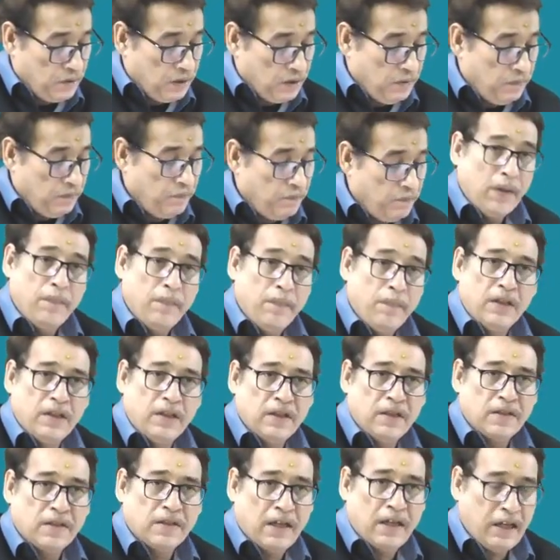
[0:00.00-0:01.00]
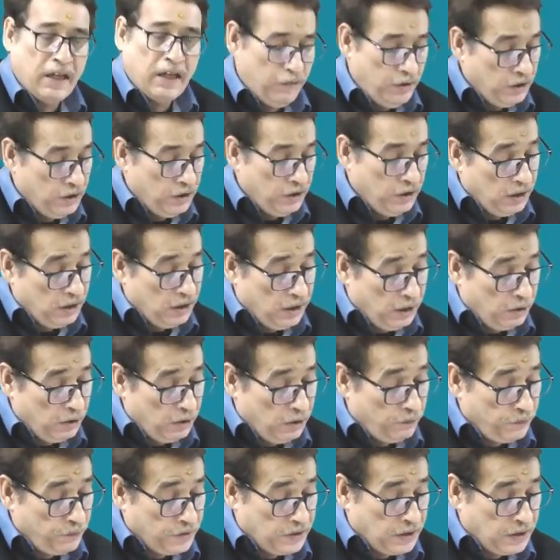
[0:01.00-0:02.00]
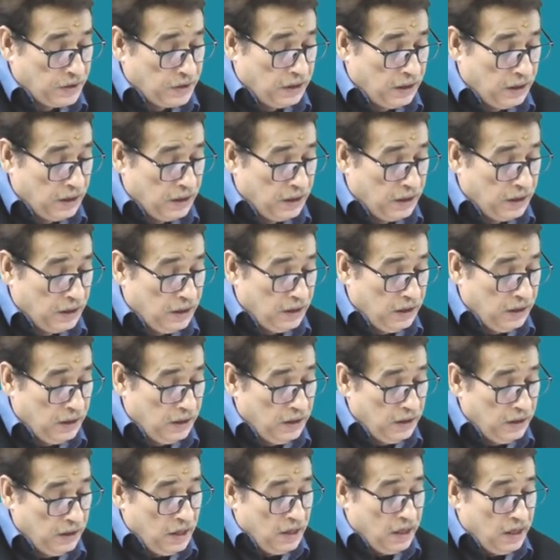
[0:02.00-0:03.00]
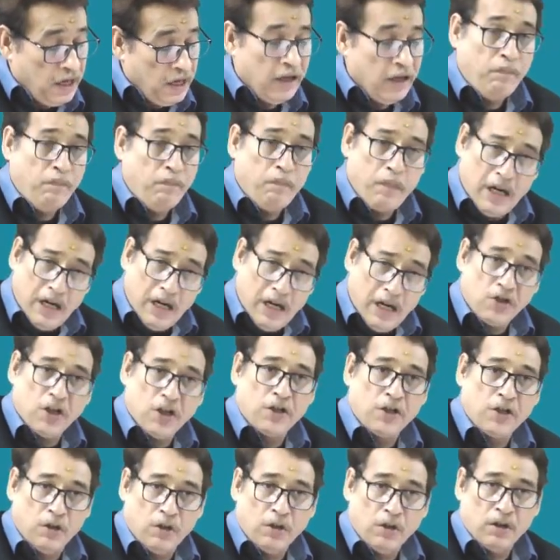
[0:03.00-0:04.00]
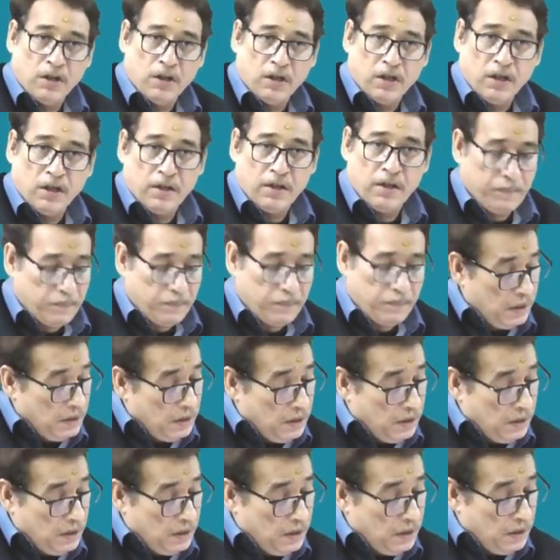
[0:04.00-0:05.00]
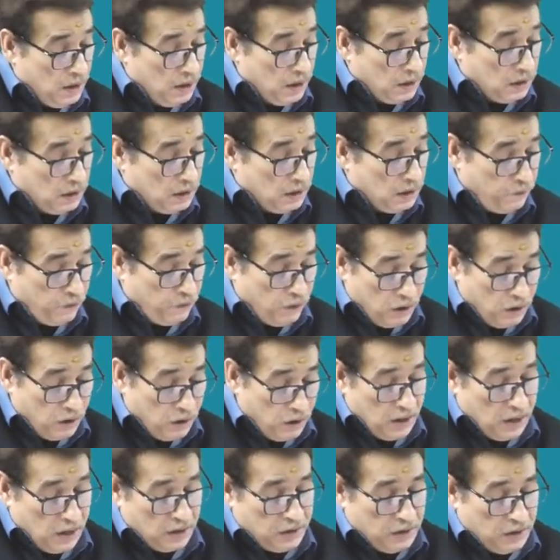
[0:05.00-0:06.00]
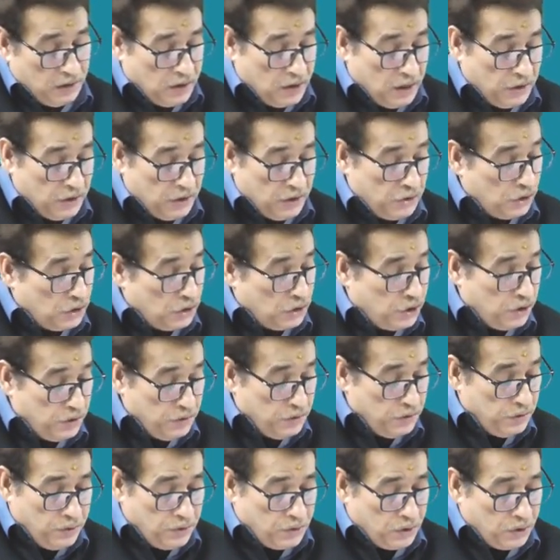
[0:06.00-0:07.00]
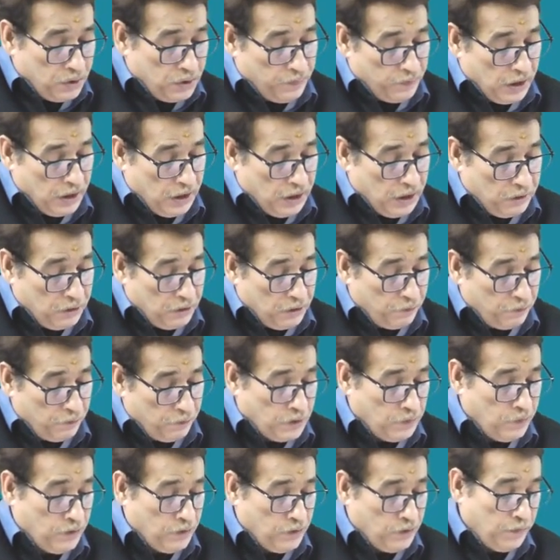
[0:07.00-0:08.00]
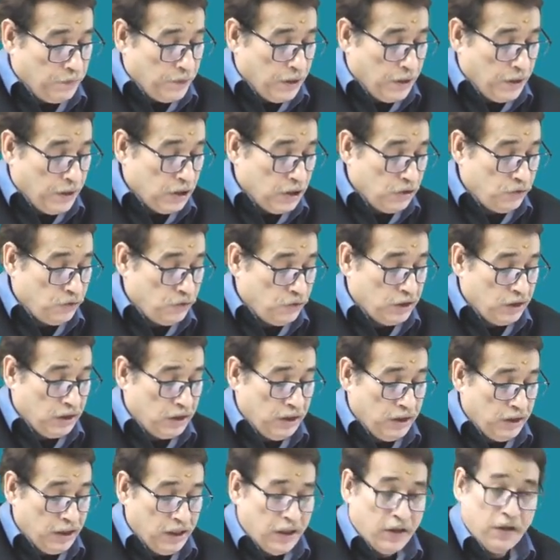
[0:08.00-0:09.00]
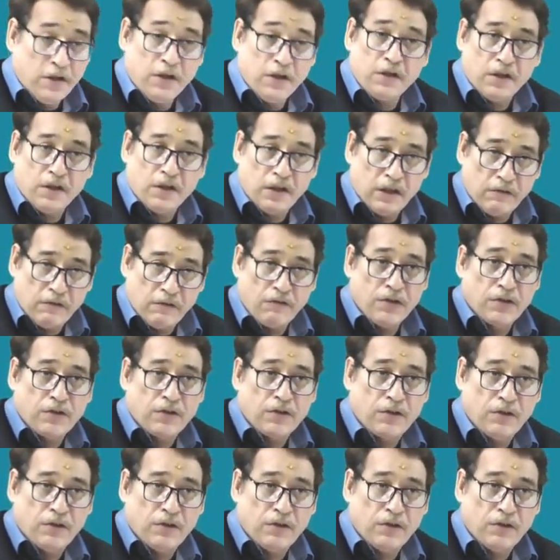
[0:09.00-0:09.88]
Big Brothers are having their head office at Delhi and branch at Kolkata. The following are the transactions of the head office with the branch for the year ended 31st